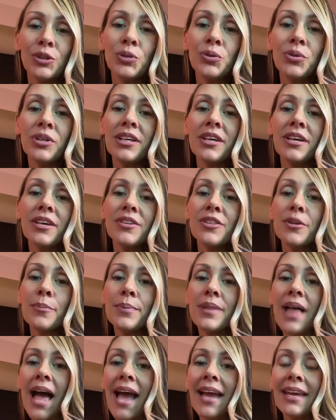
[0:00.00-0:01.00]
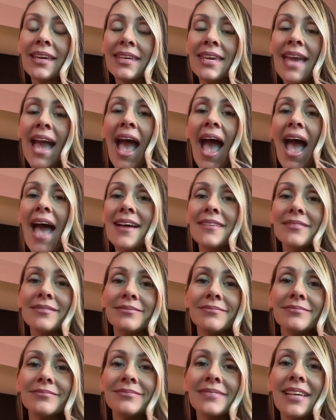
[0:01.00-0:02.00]
Luna the black
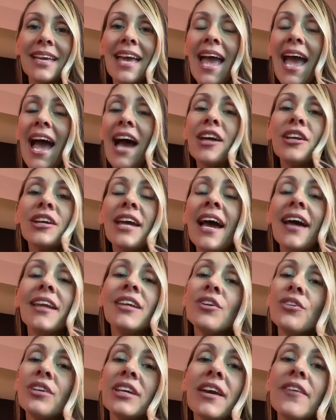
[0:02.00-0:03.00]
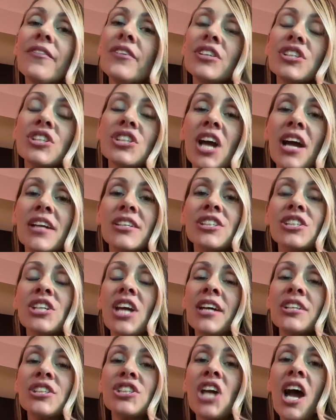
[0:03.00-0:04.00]
cat. How do you give a shout
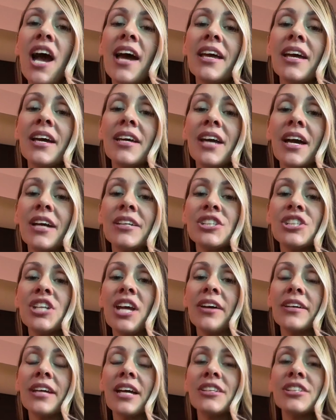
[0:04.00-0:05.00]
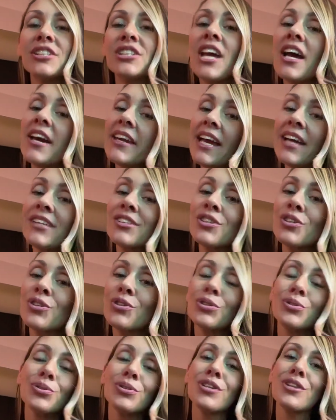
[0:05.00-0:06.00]
out? Shout out
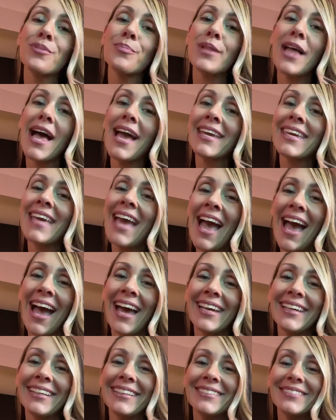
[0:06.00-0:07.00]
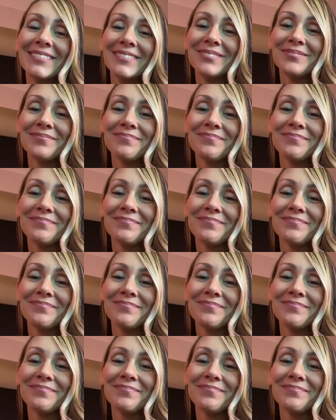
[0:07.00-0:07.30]
to Luna the black cat.